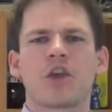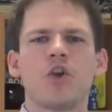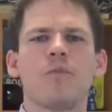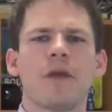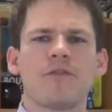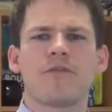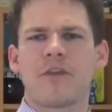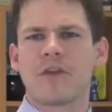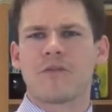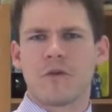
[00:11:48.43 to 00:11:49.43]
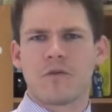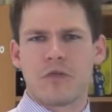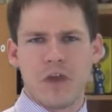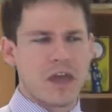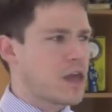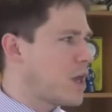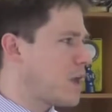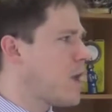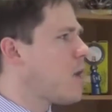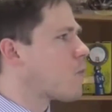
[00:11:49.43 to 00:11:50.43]
human-centered thinking
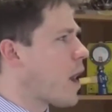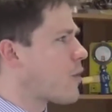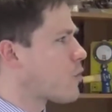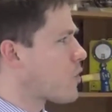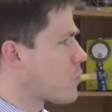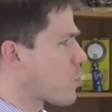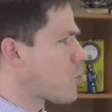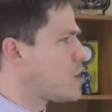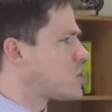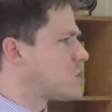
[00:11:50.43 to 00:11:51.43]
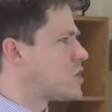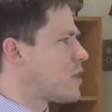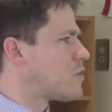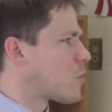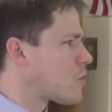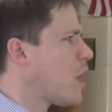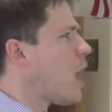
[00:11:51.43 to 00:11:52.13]
rather than religious-centered.